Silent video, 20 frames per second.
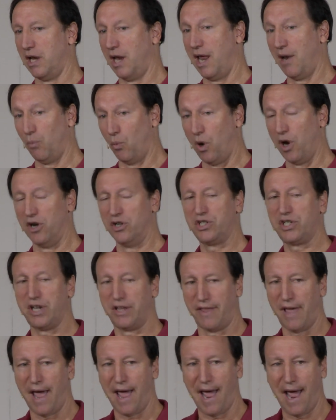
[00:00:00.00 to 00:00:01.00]
and where's
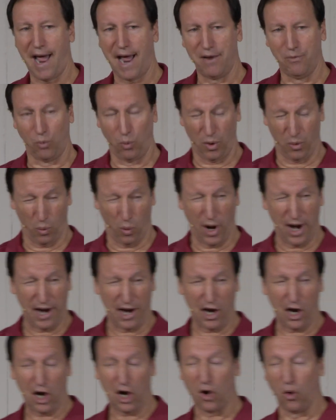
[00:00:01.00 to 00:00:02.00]
that ha-
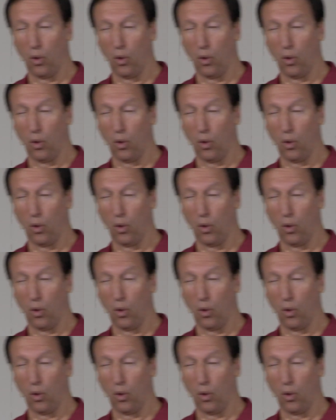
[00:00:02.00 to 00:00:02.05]
where